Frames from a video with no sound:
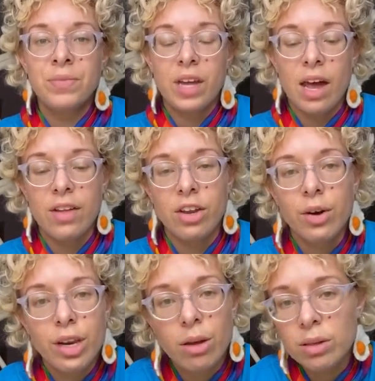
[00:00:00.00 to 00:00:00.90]
And then you
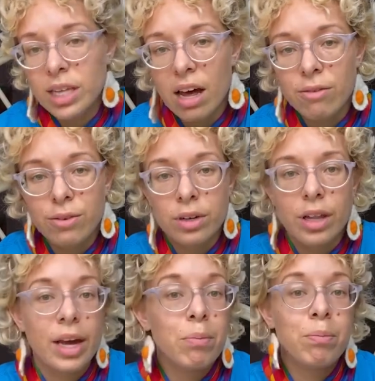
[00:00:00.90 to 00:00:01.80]
can use that for
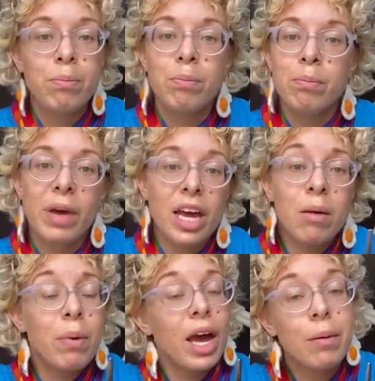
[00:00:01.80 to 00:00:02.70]
like making
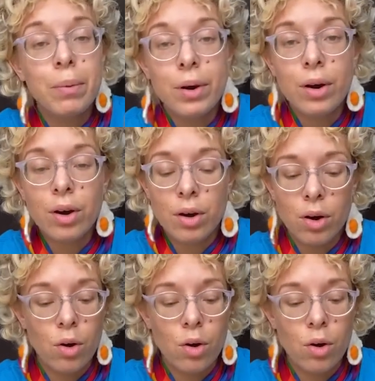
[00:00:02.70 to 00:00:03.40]
paper